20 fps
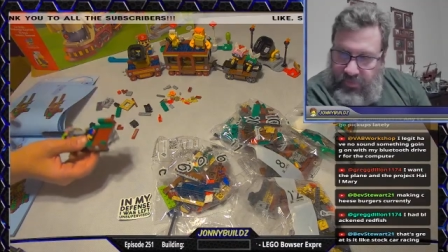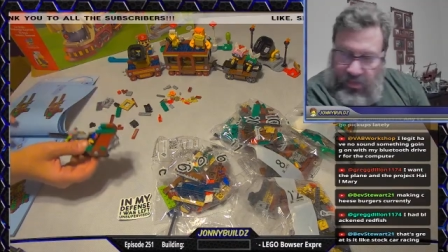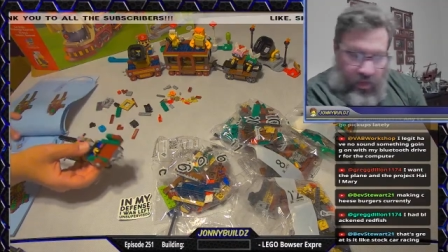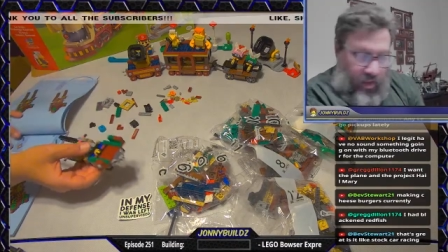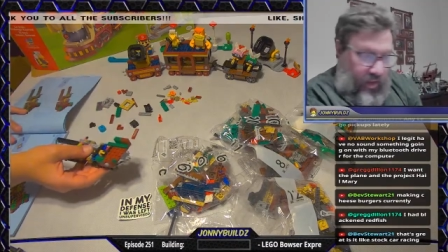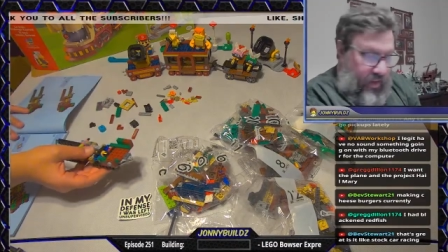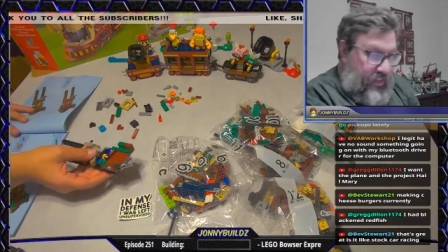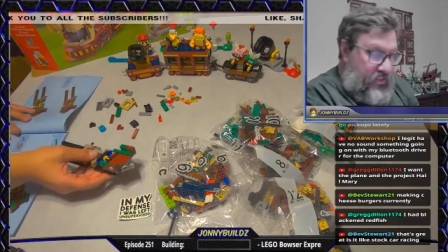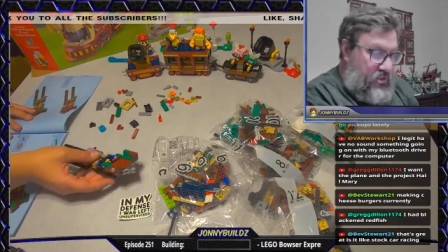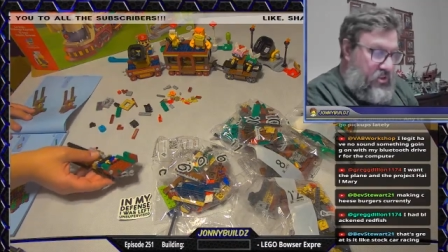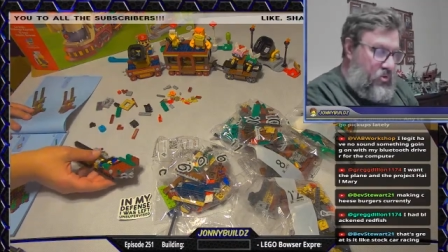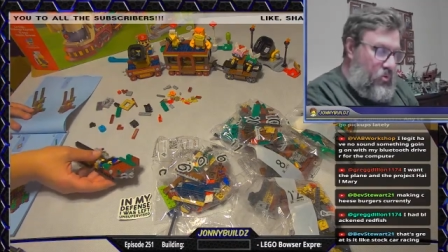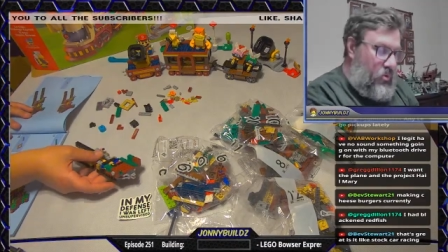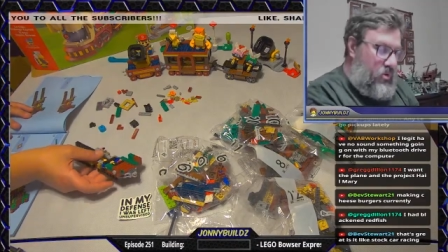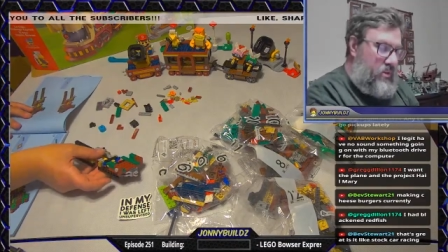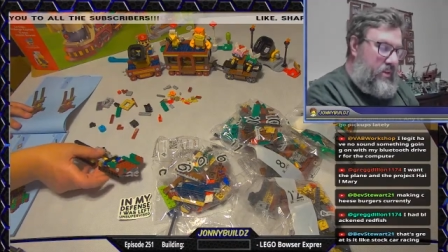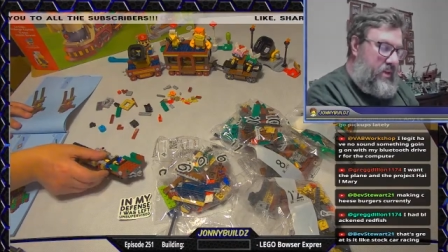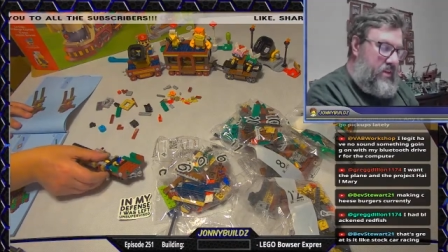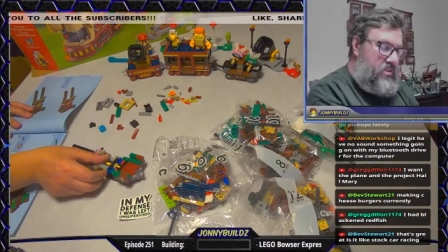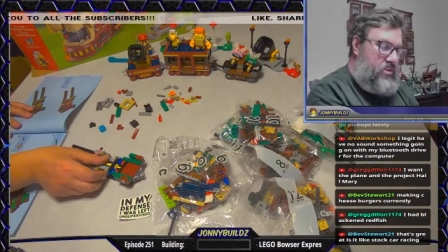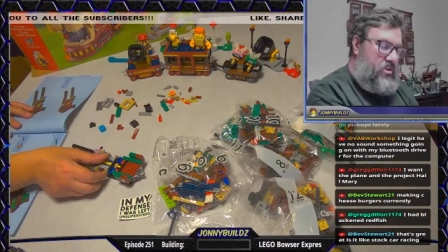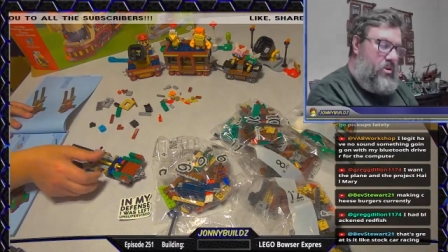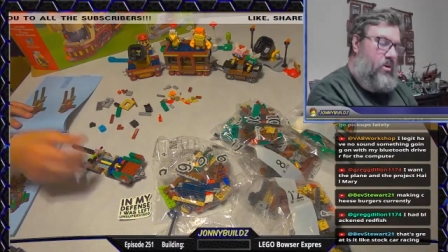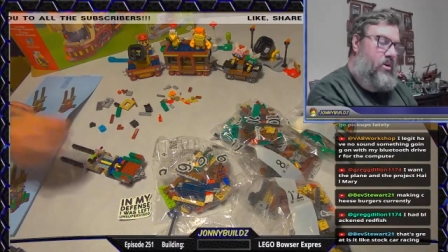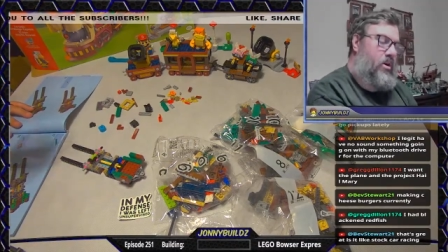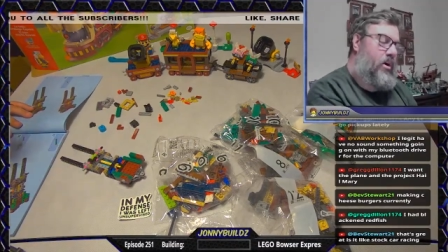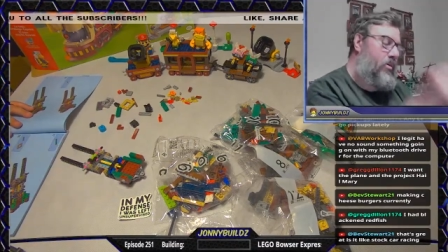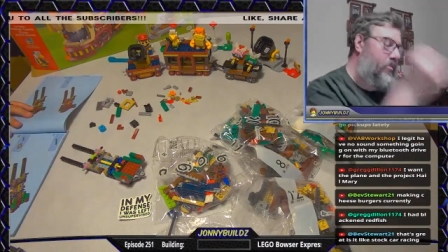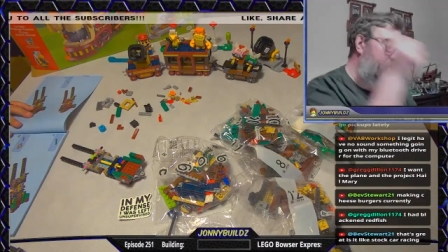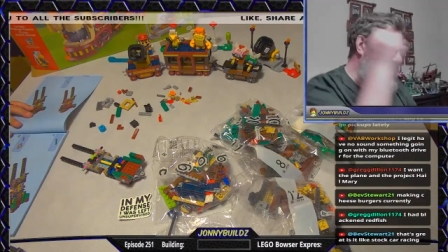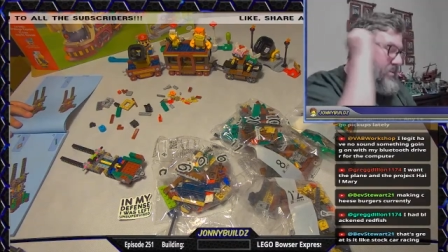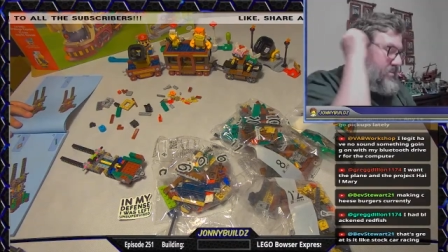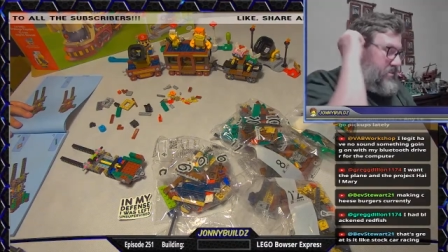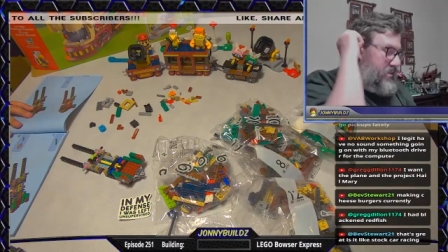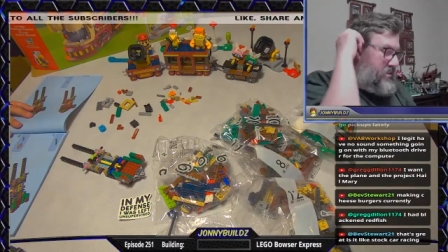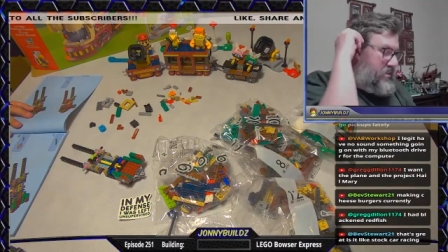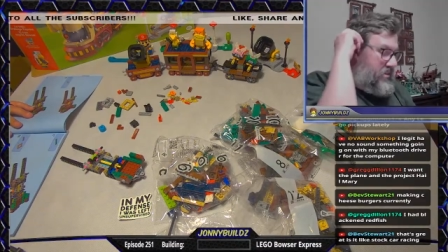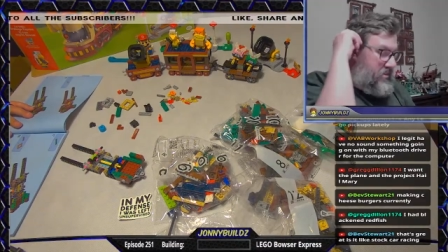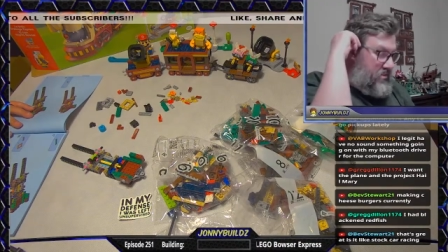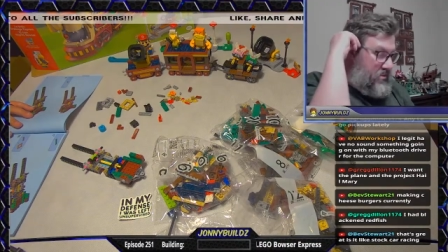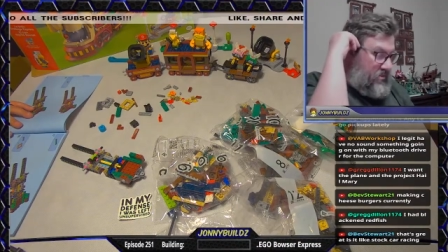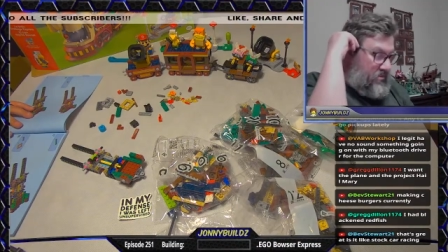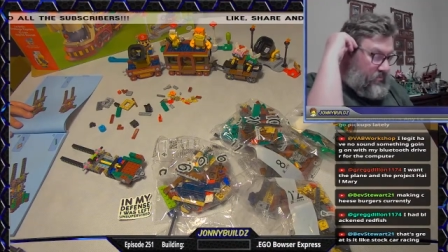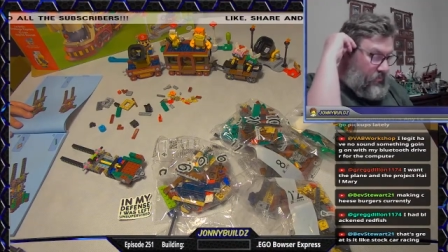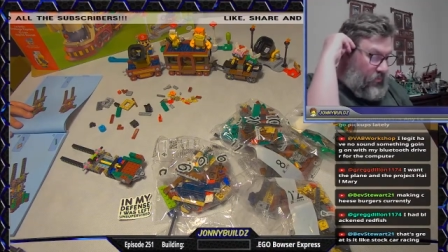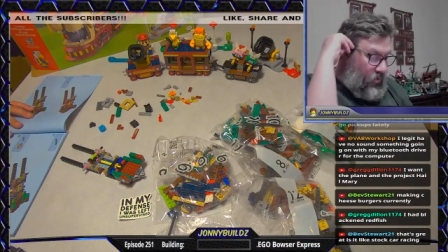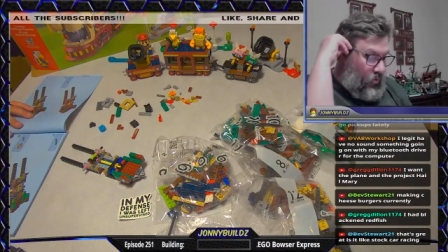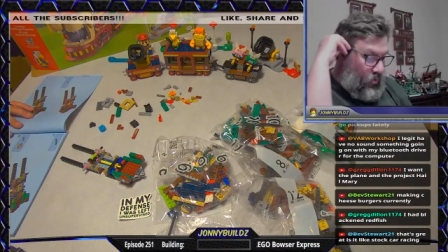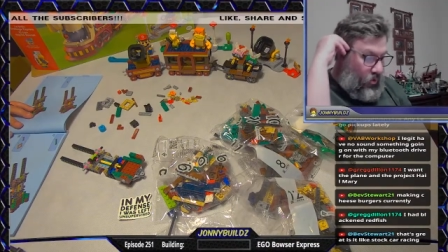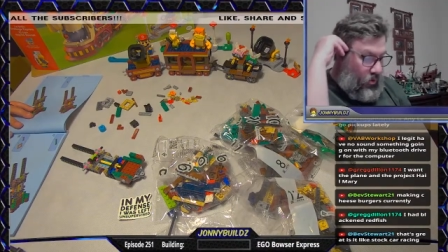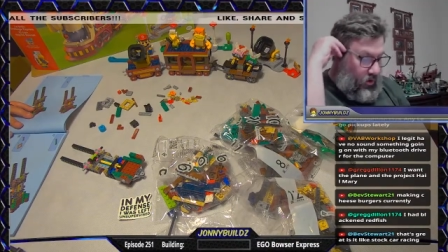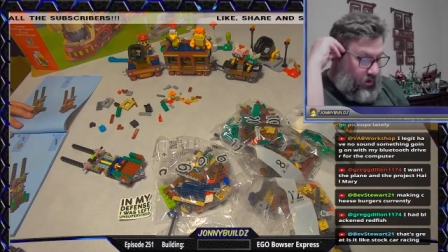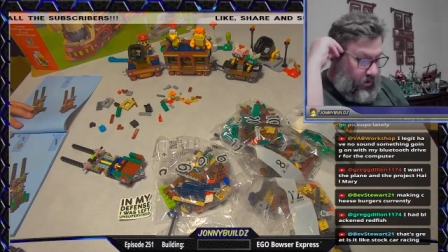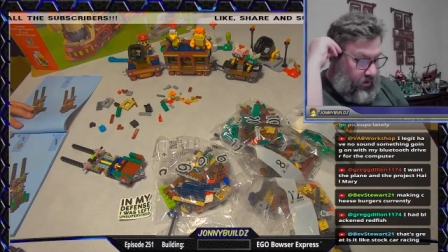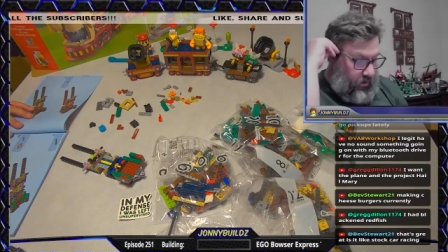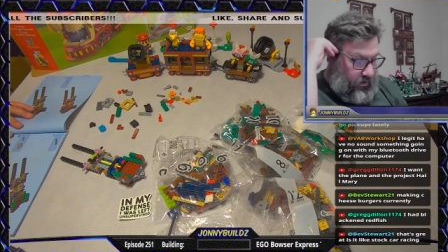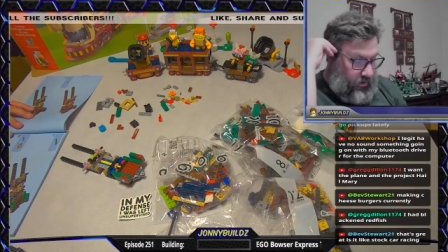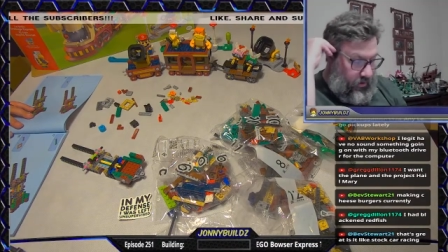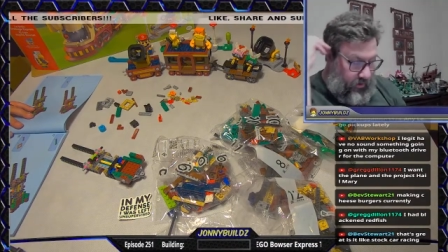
It's sort of like stock car racing. This is more,